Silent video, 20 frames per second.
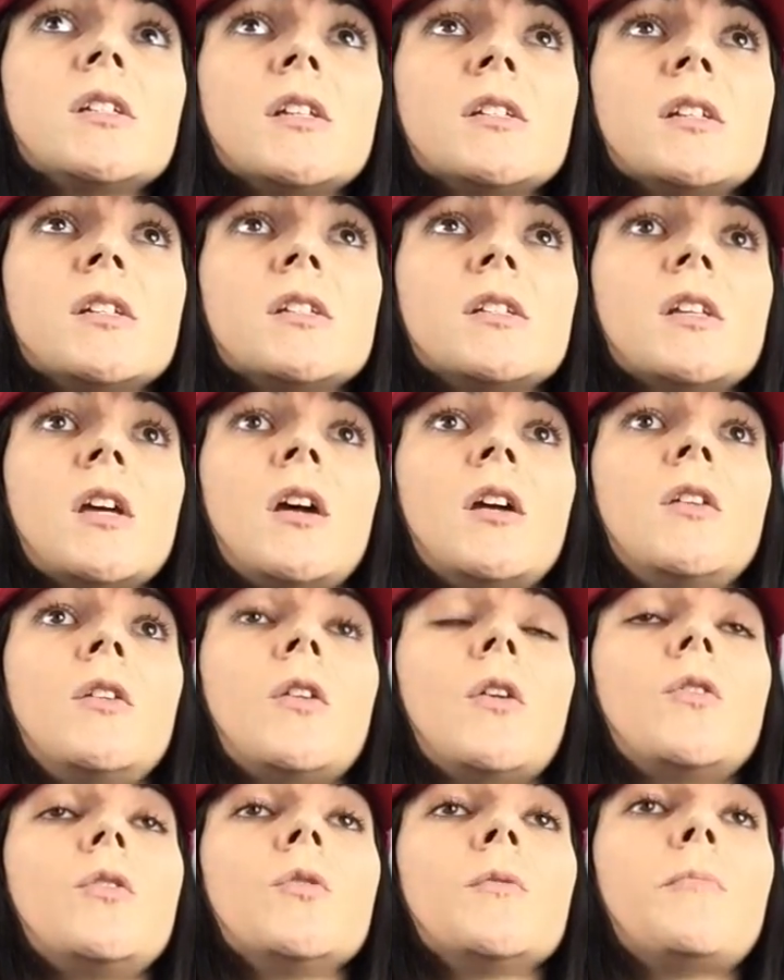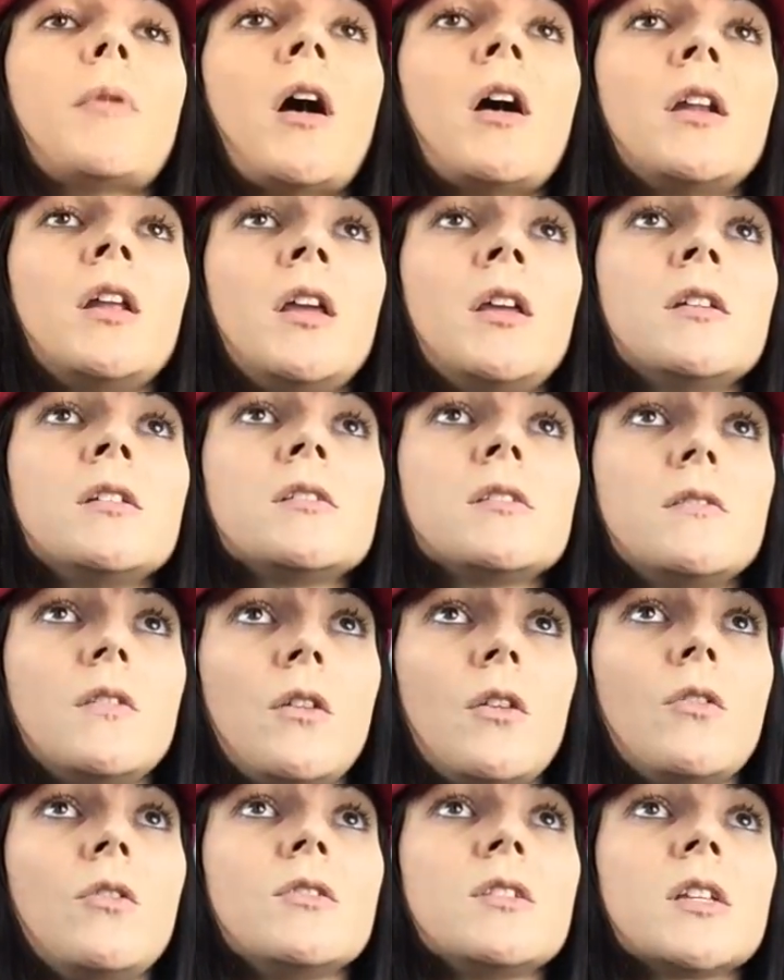as I said, your body is,
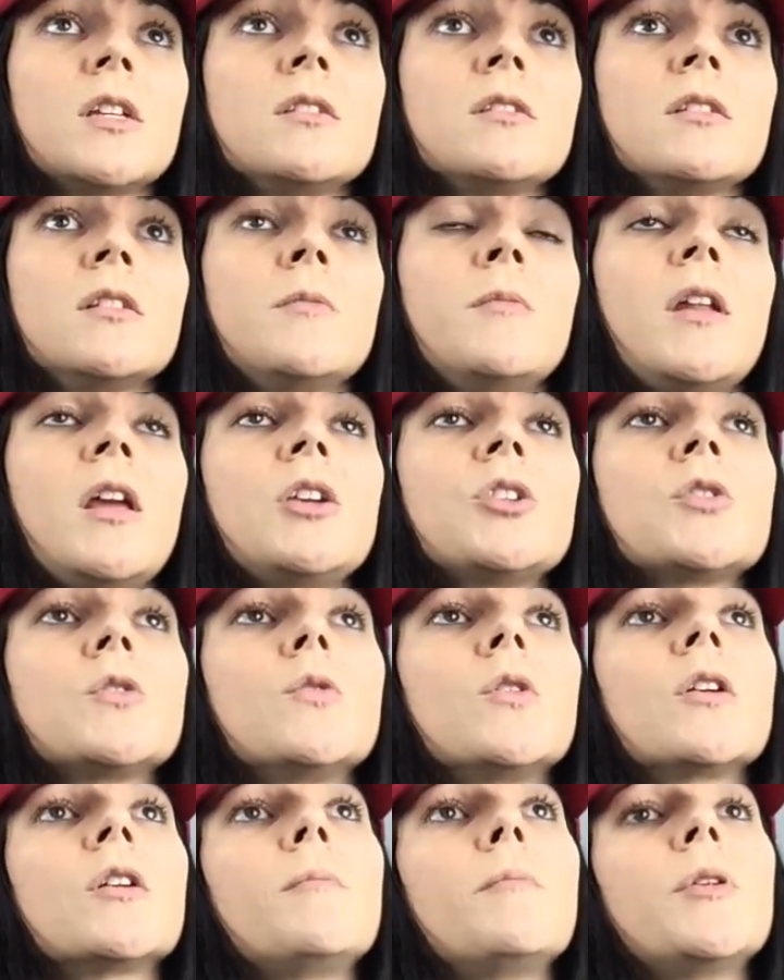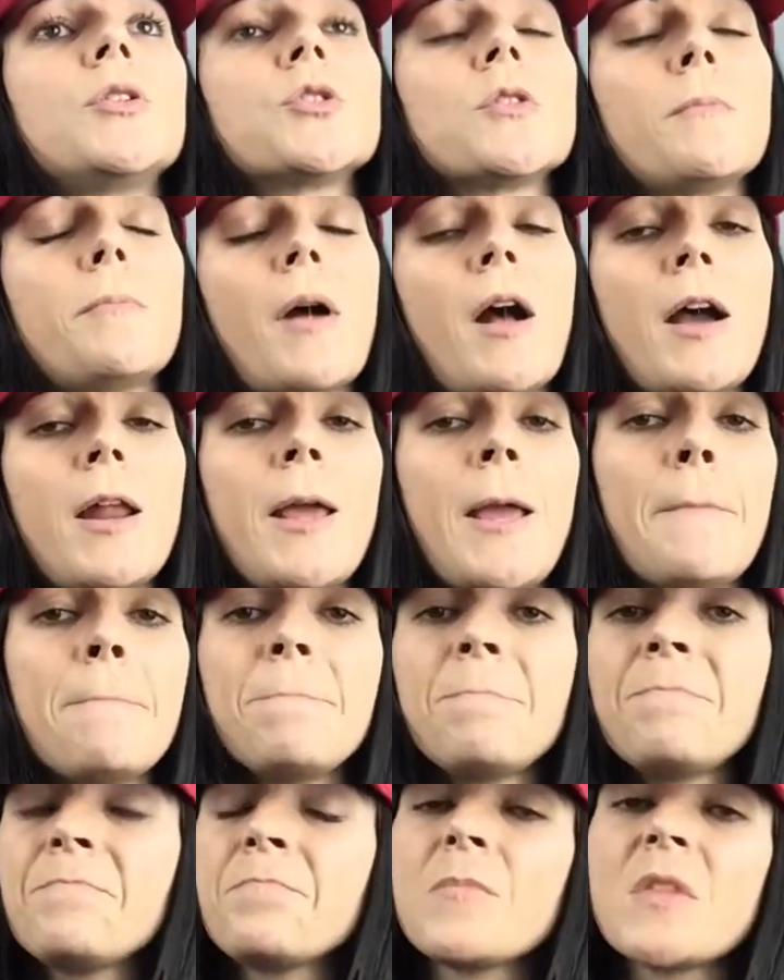your skin's elimination organ, but your body
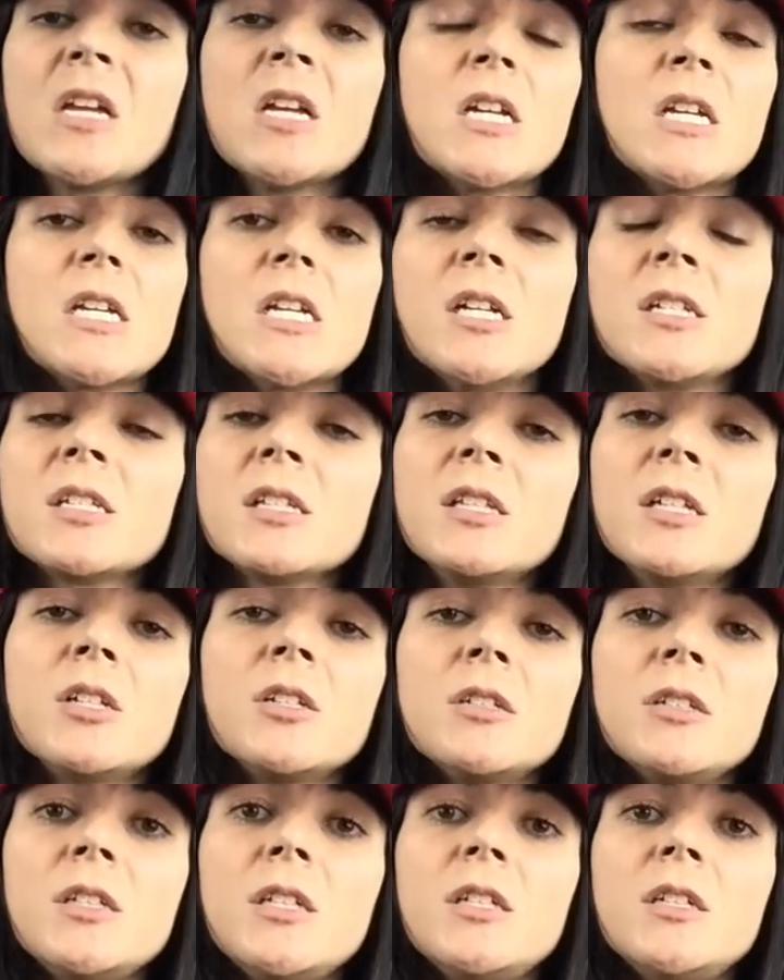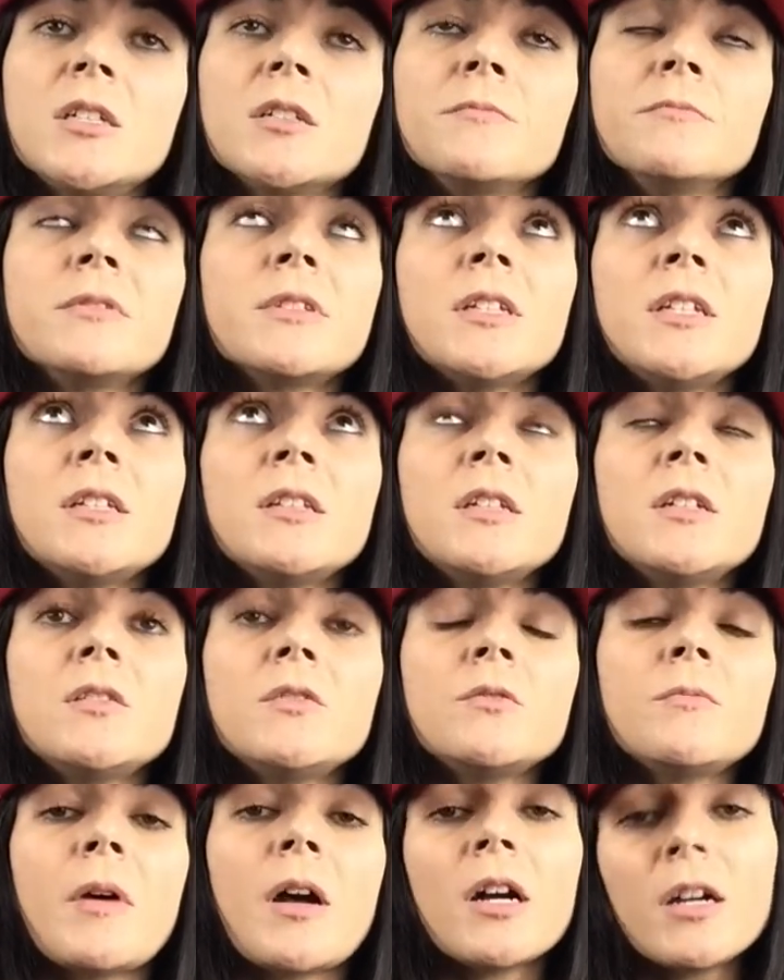is literally a completely
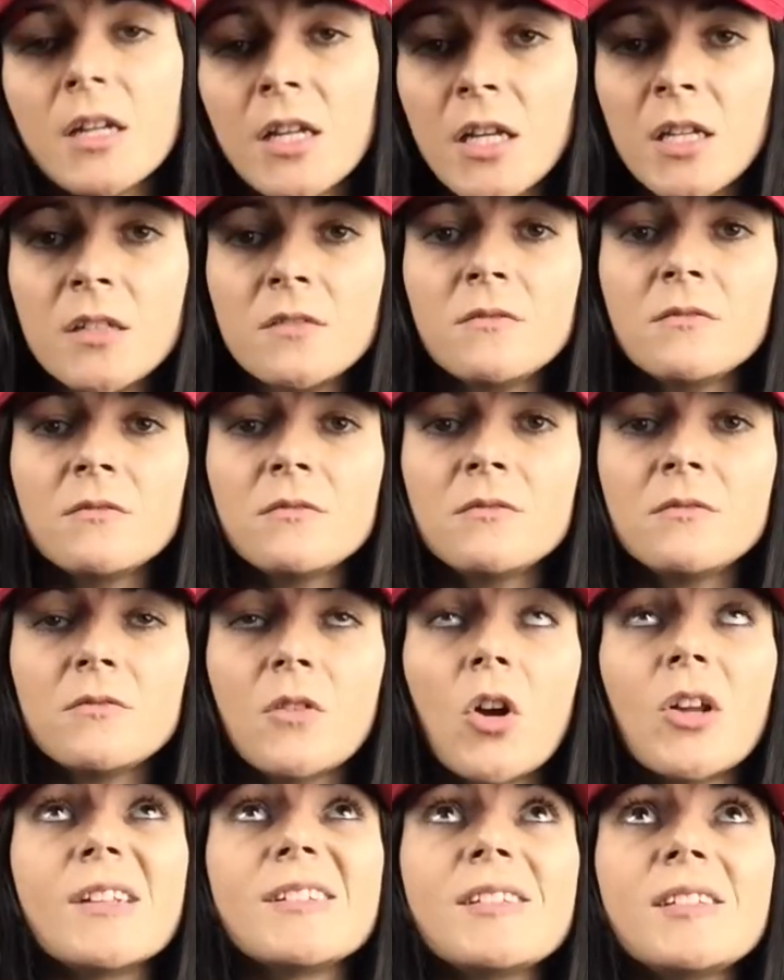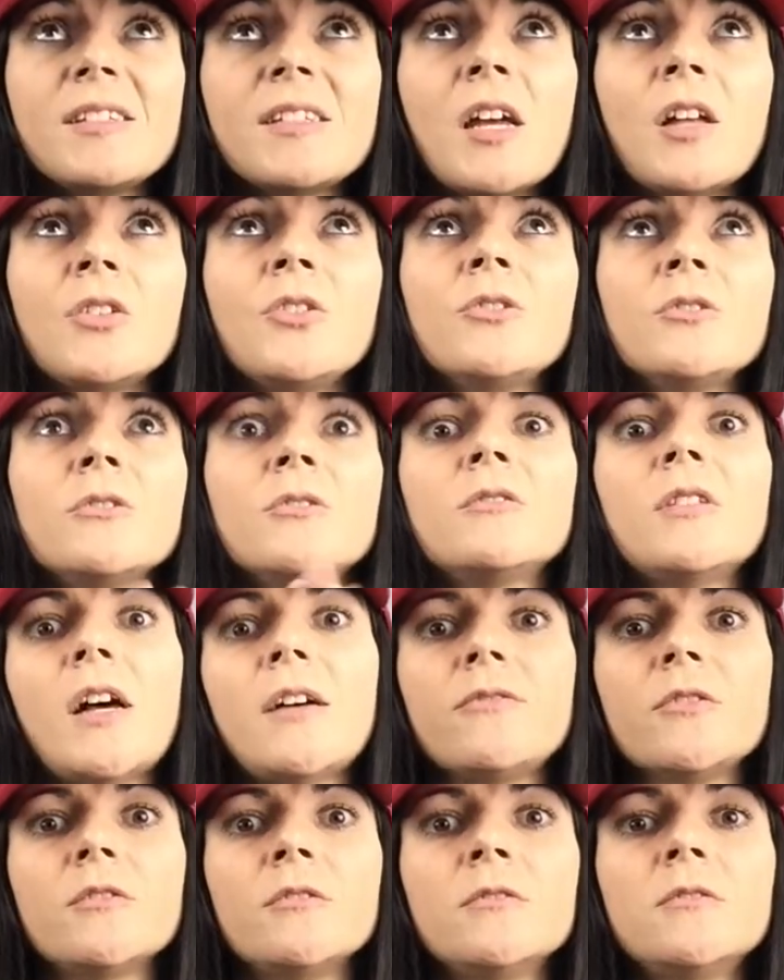new body on a cellular
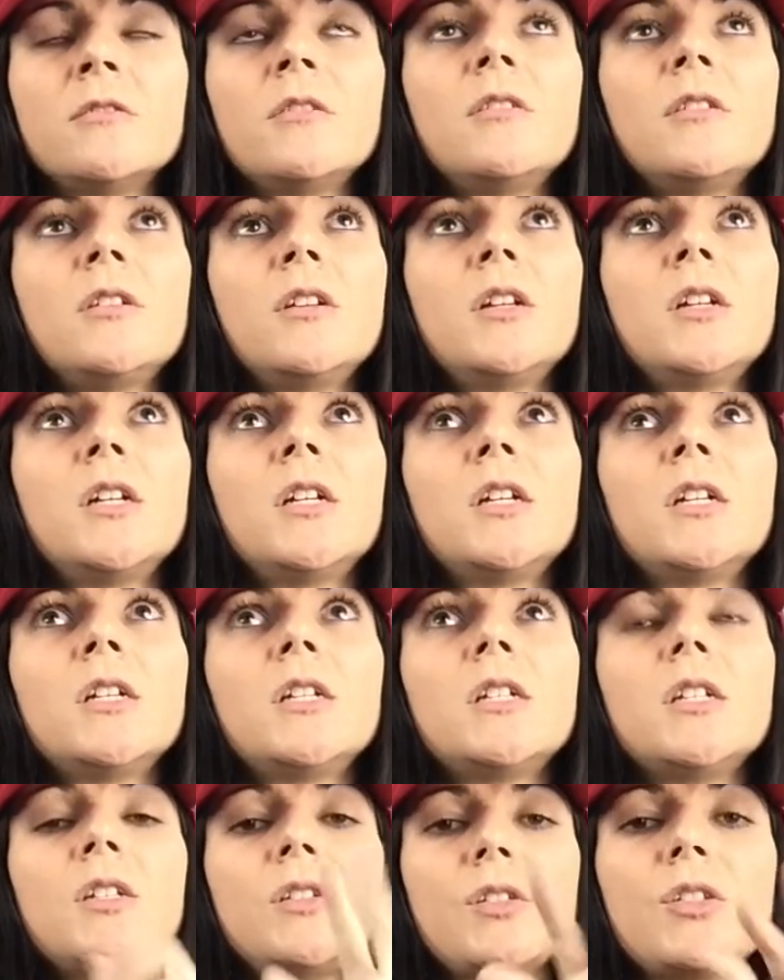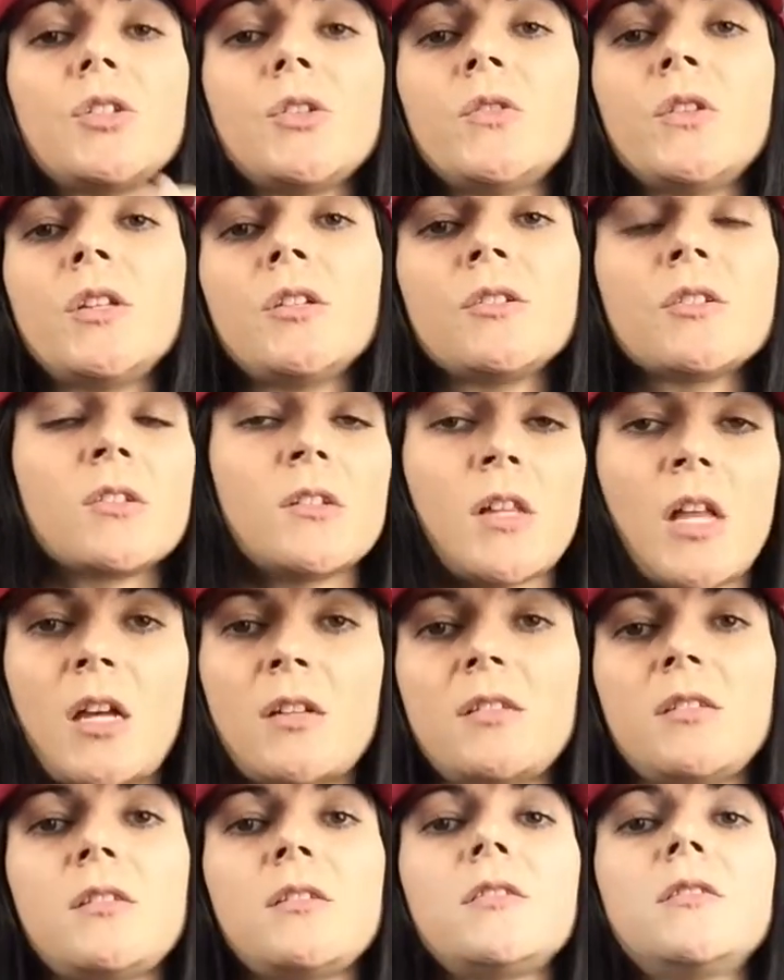level in 2 years or less.